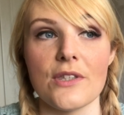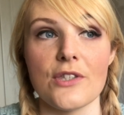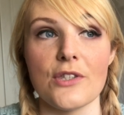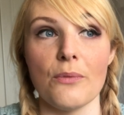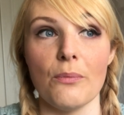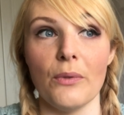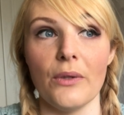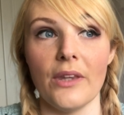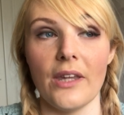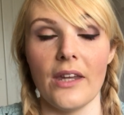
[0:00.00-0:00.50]

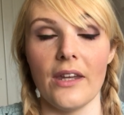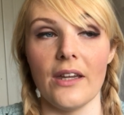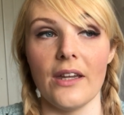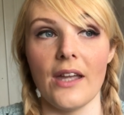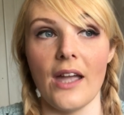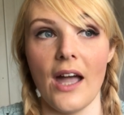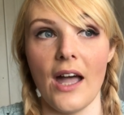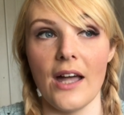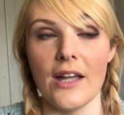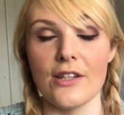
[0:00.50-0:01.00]
someone that I
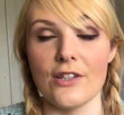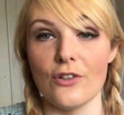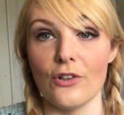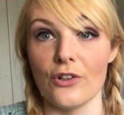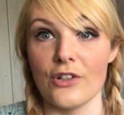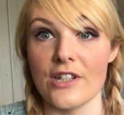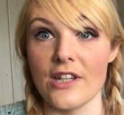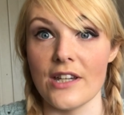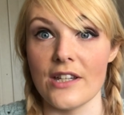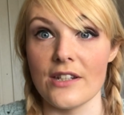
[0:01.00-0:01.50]
had
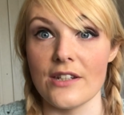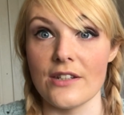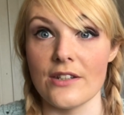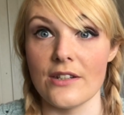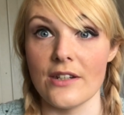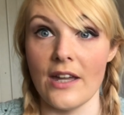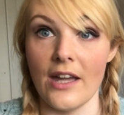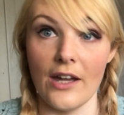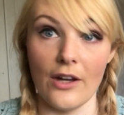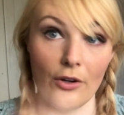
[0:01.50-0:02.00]
looked at
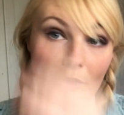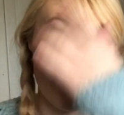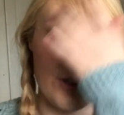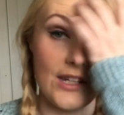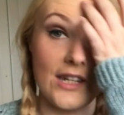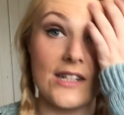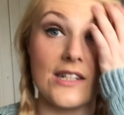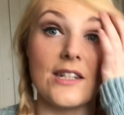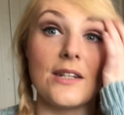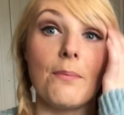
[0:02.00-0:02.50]
or
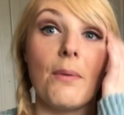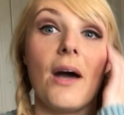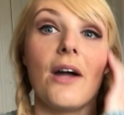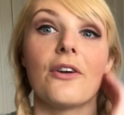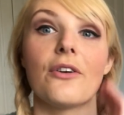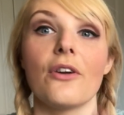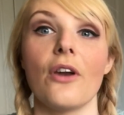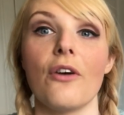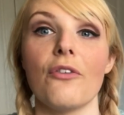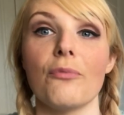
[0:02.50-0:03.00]
knitted a
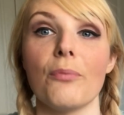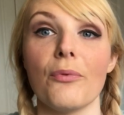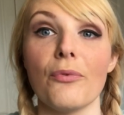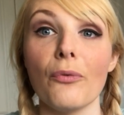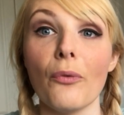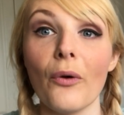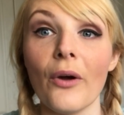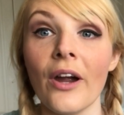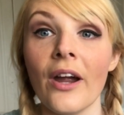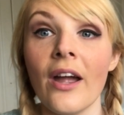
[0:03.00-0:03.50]
pattern of
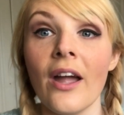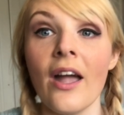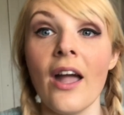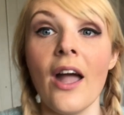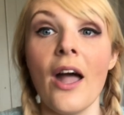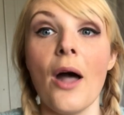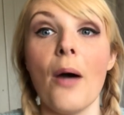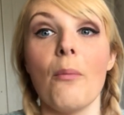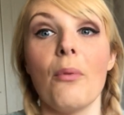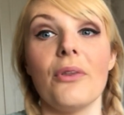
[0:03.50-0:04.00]
before,
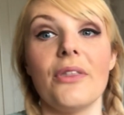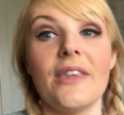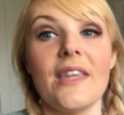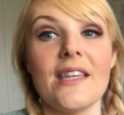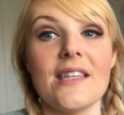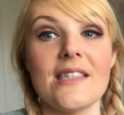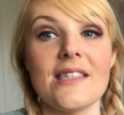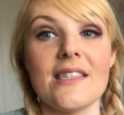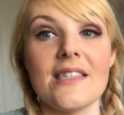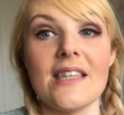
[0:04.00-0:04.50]
but
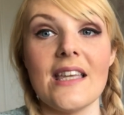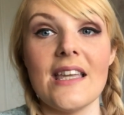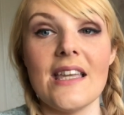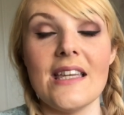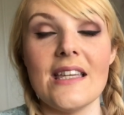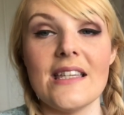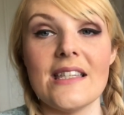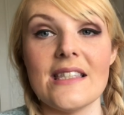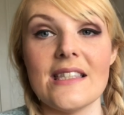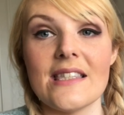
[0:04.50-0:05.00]
this
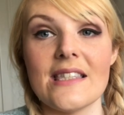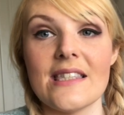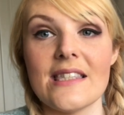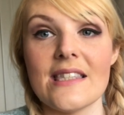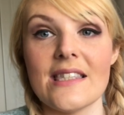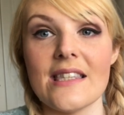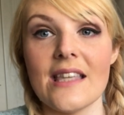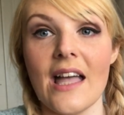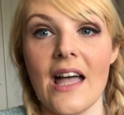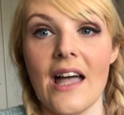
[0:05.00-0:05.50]
is,
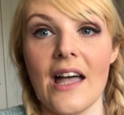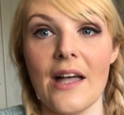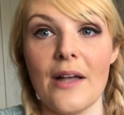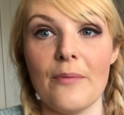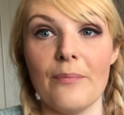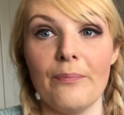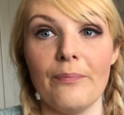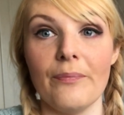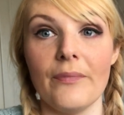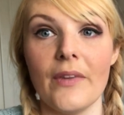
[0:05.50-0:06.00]

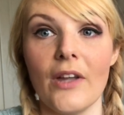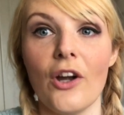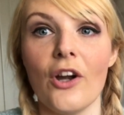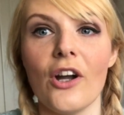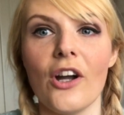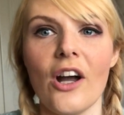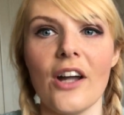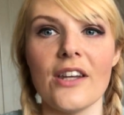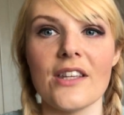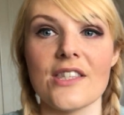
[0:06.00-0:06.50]
her
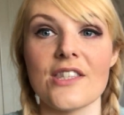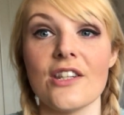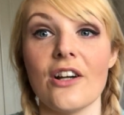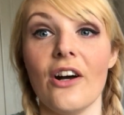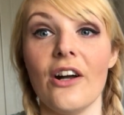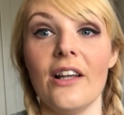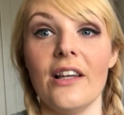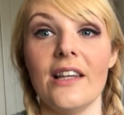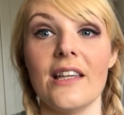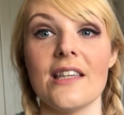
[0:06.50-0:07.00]
kind of
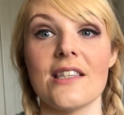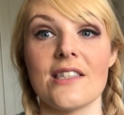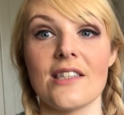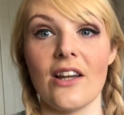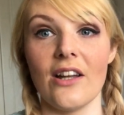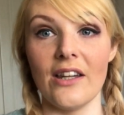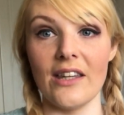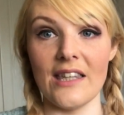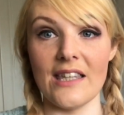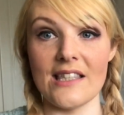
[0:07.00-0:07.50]
style is
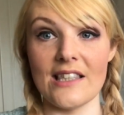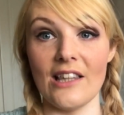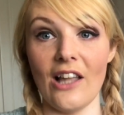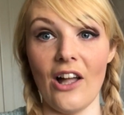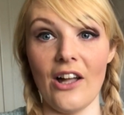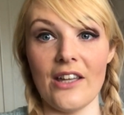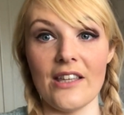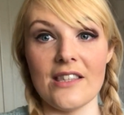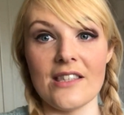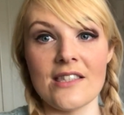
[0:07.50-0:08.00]
kind of these
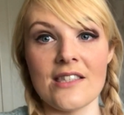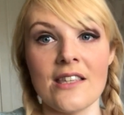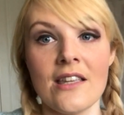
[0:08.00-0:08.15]
lines.